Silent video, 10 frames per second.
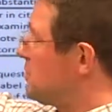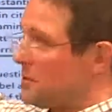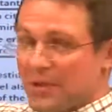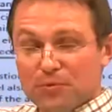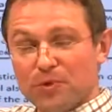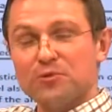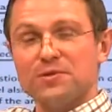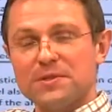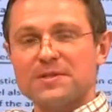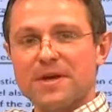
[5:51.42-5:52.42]
that when you
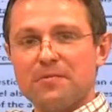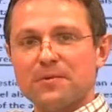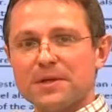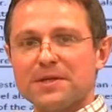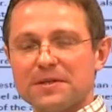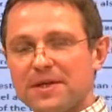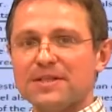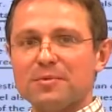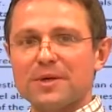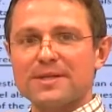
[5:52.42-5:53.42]
see something and it
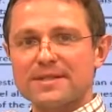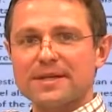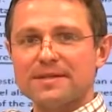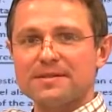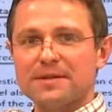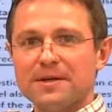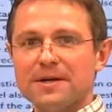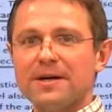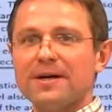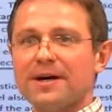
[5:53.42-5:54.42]
doesn't make sense,
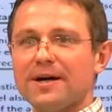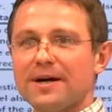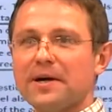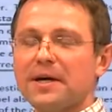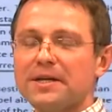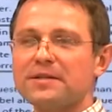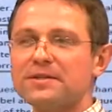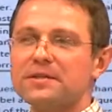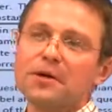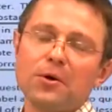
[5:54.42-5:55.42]
it
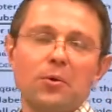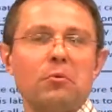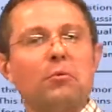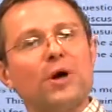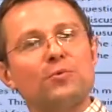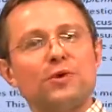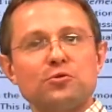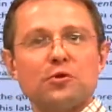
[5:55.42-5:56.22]
is one way to